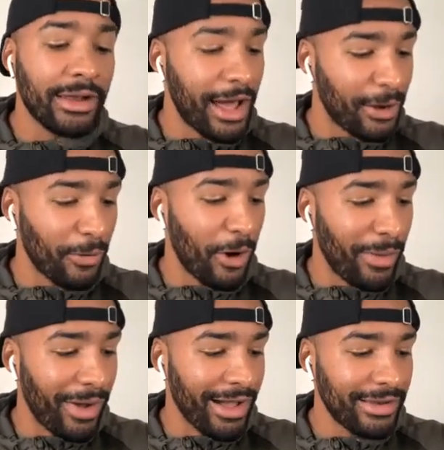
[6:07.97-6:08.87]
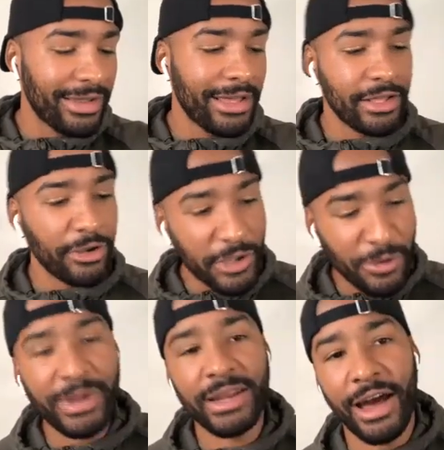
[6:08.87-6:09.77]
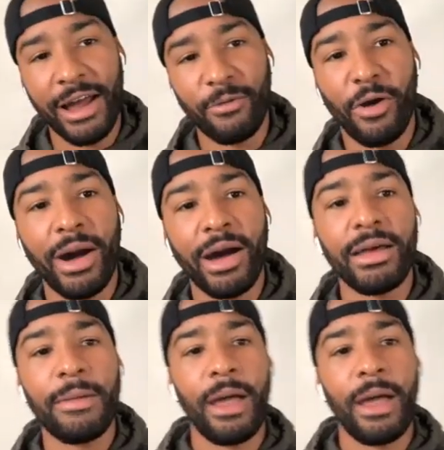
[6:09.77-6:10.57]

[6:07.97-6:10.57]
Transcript: not a robot. You're human, not a robot.